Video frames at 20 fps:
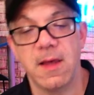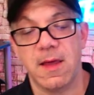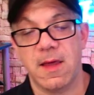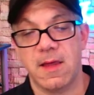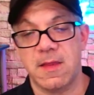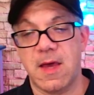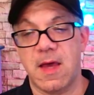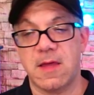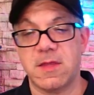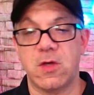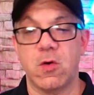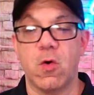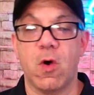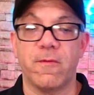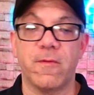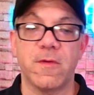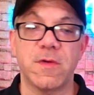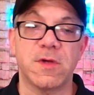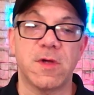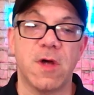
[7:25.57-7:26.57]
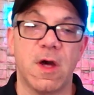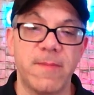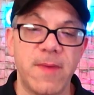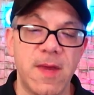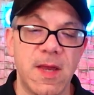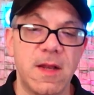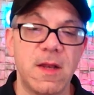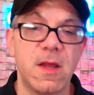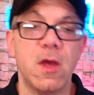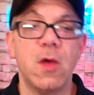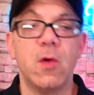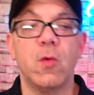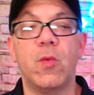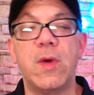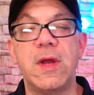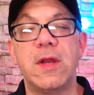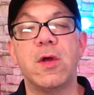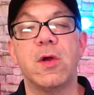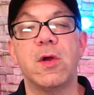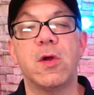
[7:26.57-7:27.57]
And as the offers come in,
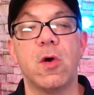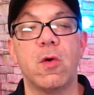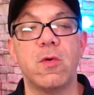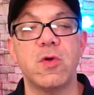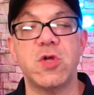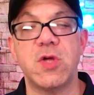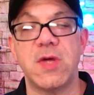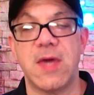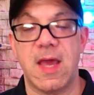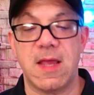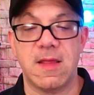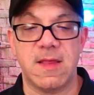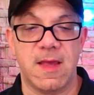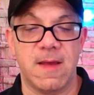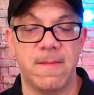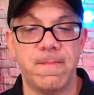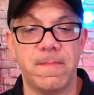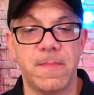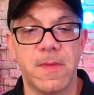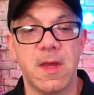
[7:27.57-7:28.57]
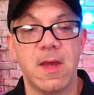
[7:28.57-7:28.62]
we negotiate them,